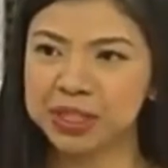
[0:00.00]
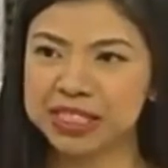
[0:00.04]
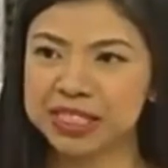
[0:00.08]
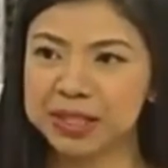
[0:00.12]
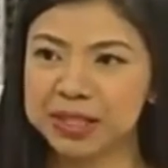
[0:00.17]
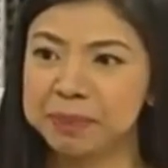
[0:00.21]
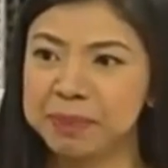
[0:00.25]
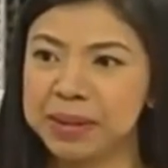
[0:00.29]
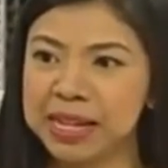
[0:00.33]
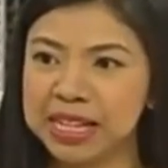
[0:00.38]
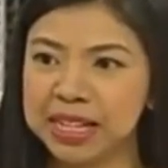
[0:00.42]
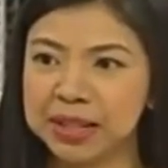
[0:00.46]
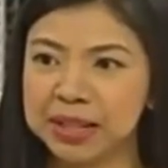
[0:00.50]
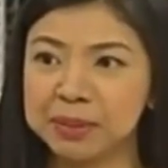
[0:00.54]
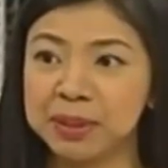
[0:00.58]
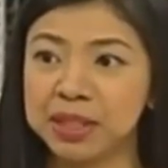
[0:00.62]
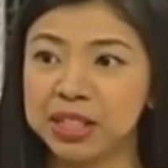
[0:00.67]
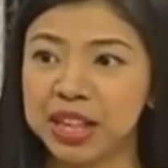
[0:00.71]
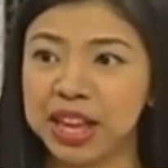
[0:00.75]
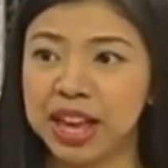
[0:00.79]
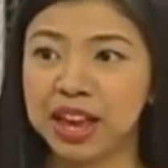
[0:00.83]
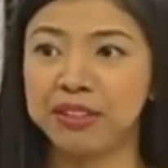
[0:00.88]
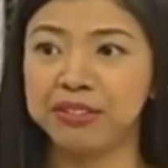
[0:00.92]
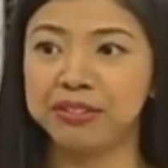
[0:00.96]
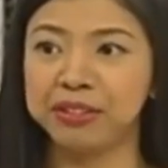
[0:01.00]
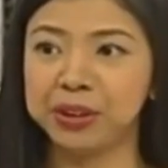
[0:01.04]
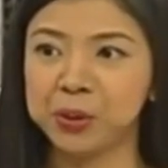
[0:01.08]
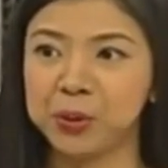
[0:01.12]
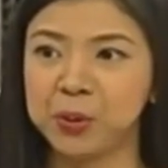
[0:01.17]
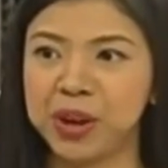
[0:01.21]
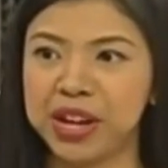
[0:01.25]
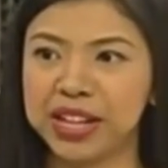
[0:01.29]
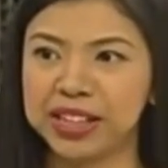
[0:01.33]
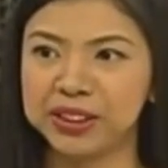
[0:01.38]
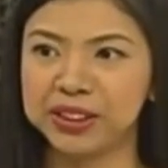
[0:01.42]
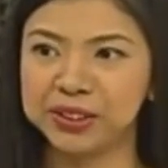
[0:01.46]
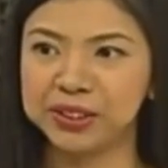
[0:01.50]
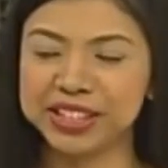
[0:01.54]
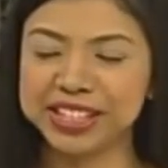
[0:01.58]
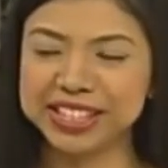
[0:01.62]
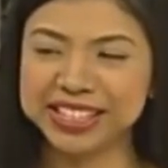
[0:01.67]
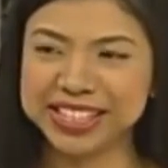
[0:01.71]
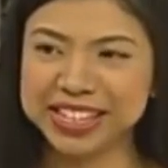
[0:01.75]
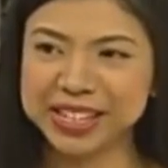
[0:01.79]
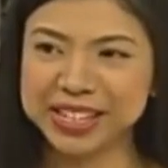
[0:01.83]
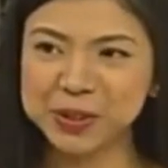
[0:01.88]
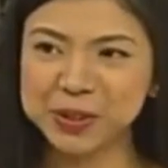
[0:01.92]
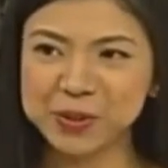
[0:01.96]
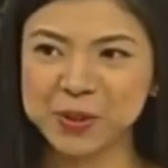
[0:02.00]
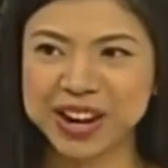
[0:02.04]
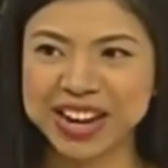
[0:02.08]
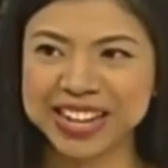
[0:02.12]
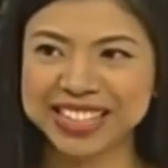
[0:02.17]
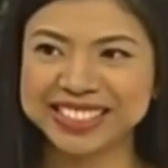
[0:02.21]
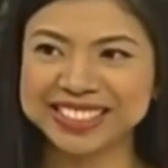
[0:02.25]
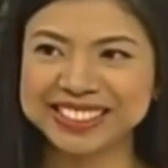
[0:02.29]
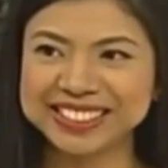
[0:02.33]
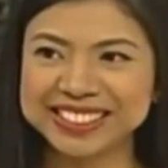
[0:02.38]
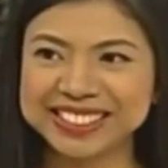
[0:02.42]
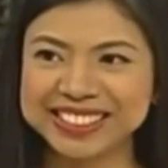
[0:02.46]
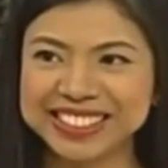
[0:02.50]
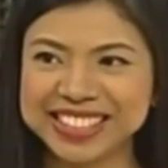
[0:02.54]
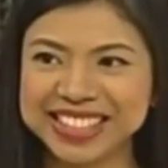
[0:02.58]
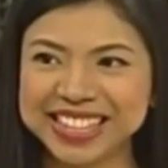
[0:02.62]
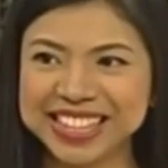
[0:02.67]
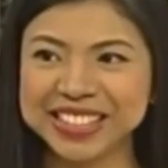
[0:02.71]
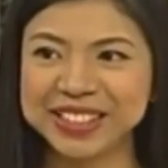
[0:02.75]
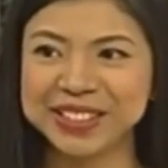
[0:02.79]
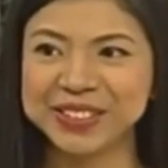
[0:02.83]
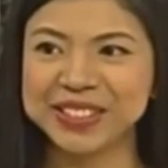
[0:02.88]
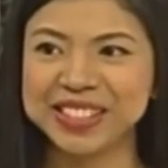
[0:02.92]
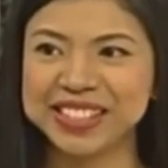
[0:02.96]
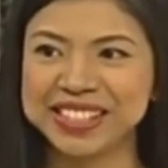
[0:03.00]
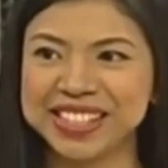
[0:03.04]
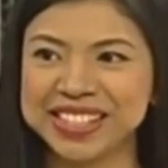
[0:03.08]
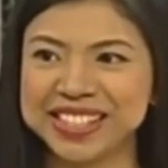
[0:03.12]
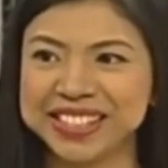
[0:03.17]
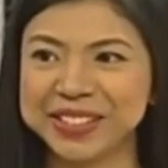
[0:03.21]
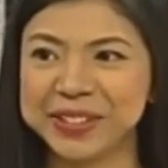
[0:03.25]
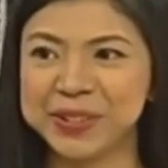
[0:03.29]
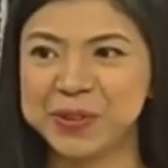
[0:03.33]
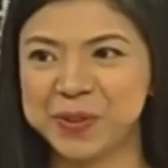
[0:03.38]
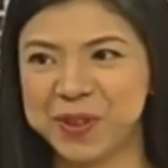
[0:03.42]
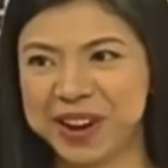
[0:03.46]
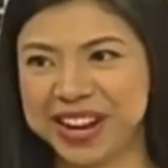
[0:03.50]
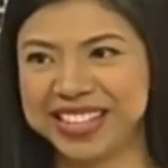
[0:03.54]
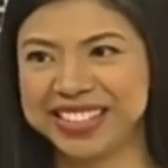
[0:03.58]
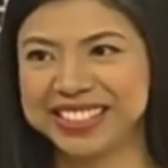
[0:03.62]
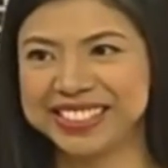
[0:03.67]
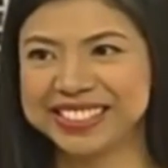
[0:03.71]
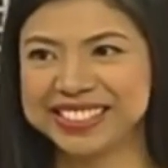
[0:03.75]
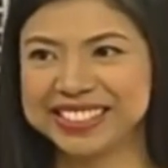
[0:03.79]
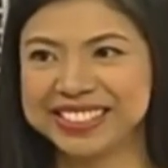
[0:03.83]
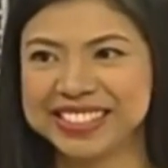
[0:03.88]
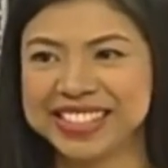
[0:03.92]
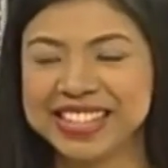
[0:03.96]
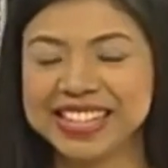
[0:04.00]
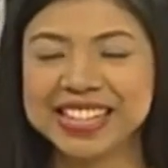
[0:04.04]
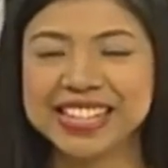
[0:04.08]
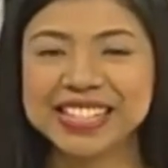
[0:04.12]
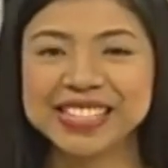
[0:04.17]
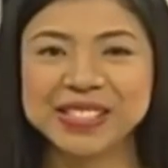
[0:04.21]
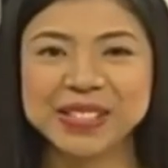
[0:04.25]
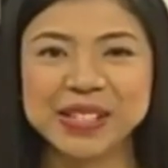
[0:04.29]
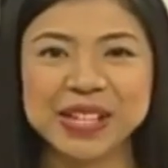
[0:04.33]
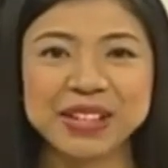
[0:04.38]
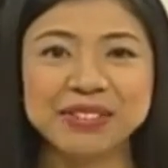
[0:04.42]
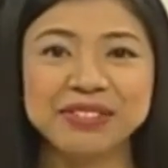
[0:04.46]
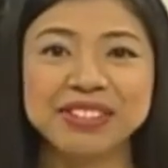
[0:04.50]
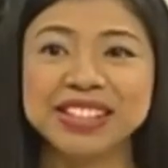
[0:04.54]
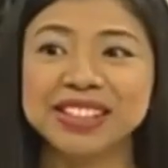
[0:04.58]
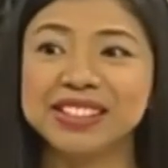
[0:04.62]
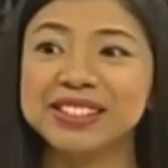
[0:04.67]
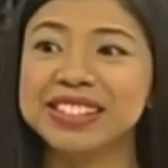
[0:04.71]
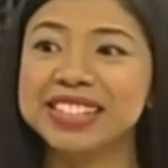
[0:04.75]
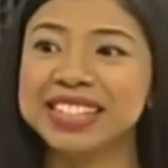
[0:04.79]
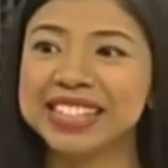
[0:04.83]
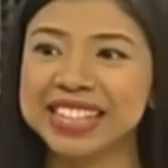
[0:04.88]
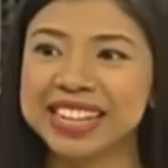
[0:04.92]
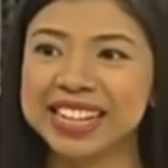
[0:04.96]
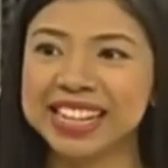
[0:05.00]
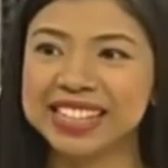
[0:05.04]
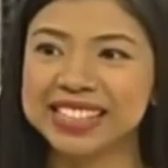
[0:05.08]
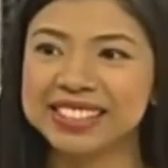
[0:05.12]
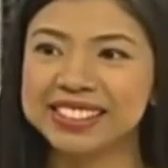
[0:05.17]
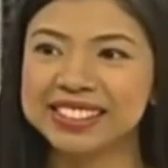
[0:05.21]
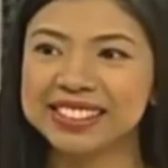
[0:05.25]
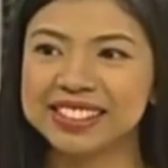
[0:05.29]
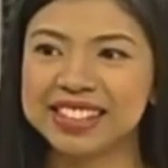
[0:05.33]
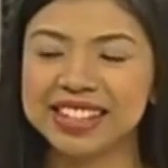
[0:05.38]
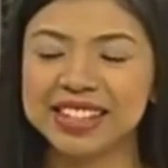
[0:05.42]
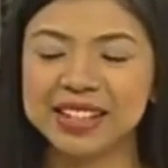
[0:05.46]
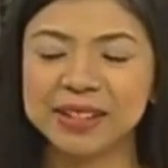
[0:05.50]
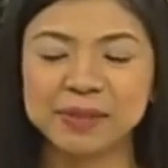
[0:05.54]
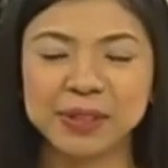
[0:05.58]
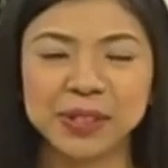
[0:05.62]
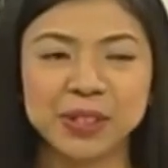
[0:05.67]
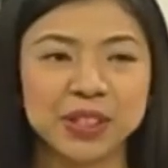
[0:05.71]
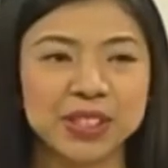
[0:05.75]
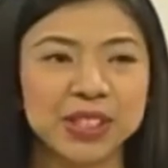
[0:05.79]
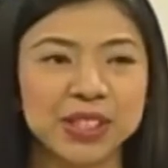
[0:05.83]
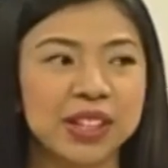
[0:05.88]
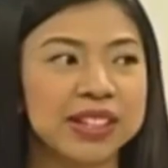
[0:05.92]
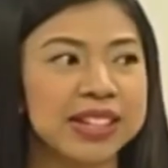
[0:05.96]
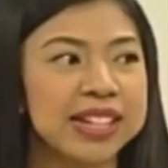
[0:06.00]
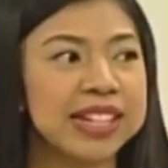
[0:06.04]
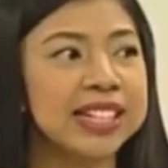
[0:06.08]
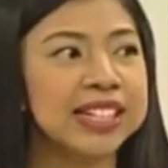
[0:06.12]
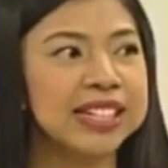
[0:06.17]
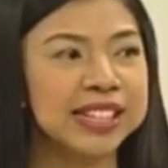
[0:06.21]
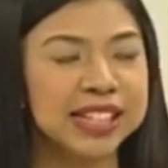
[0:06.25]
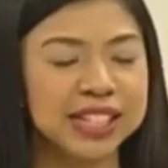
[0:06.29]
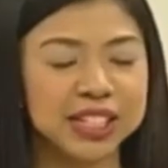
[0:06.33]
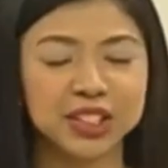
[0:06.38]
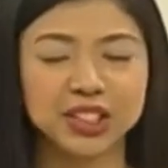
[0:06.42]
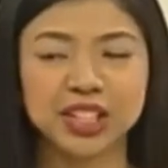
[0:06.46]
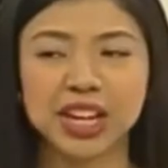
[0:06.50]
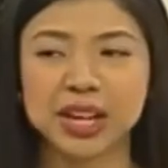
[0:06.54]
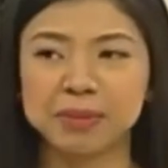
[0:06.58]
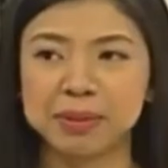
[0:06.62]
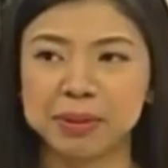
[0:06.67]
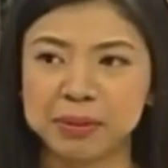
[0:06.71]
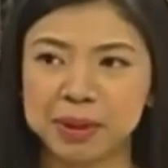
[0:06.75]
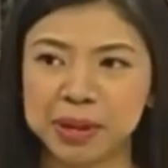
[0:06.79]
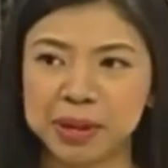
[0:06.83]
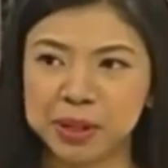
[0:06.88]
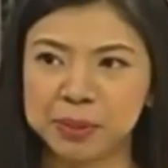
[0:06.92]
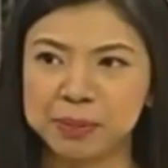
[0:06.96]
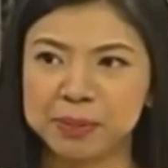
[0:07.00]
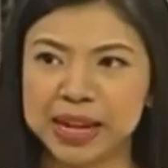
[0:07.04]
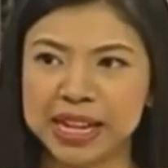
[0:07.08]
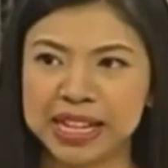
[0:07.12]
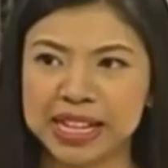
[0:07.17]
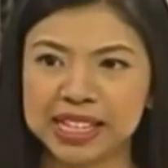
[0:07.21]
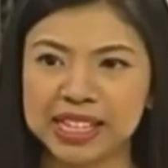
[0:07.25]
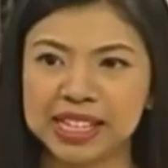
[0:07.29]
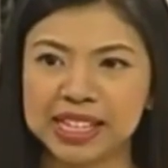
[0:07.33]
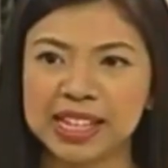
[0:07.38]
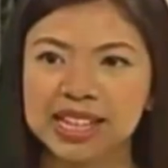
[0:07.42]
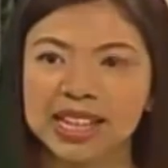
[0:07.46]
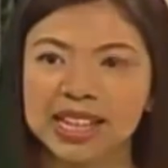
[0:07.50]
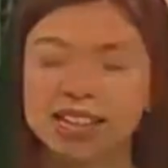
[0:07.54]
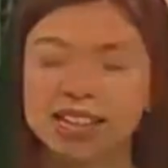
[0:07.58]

is applicable to everyone, to the young ones and to the young ones. So even to the kids, you could already teach them about money.